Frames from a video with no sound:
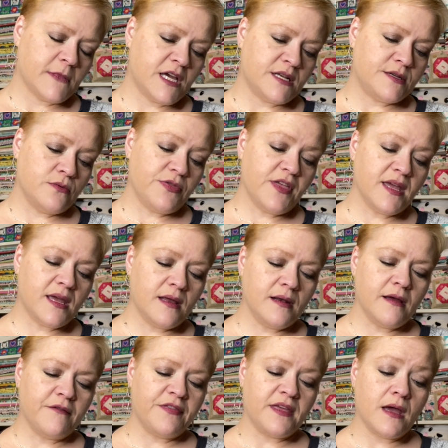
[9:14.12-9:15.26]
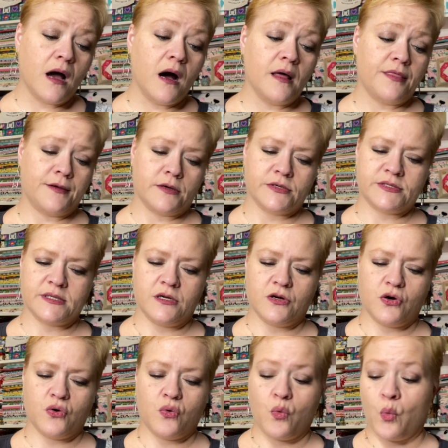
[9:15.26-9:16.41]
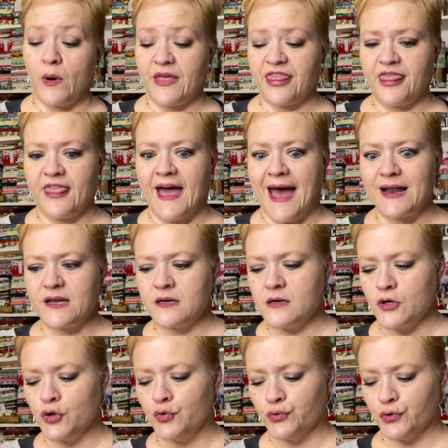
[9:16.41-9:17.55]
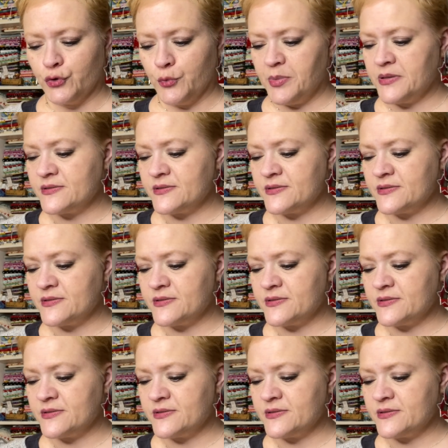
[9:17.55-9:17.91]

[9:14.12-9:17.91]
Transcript: I don't think any of the others go with that group.